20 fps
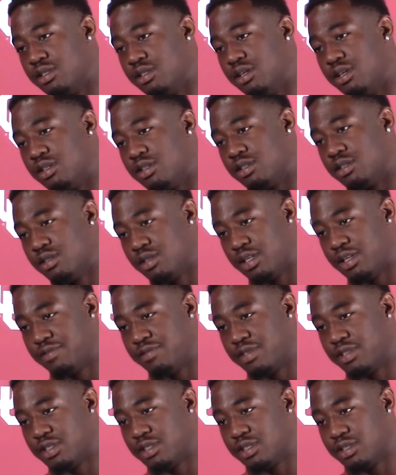on
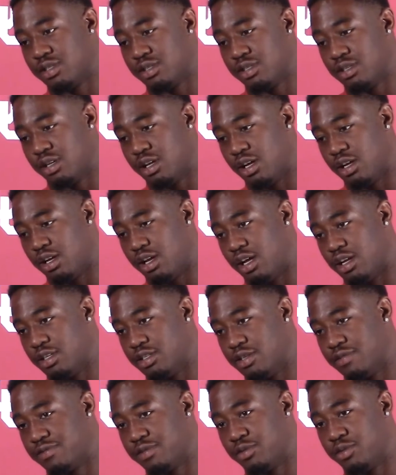defenses in a lot of
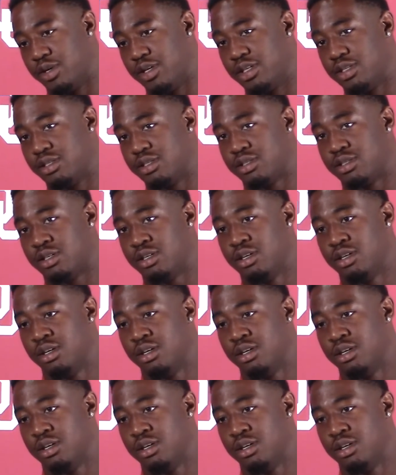different ways.